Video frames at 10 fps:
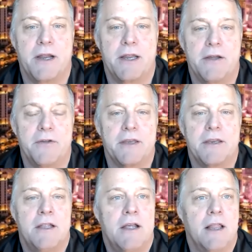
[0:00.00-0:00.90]
I know
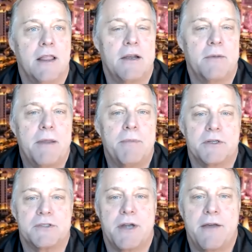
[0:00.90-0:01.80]
that a lot of people
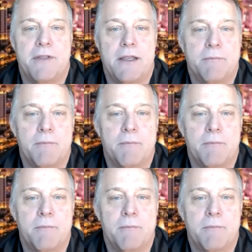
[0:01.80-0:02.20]
are traveling.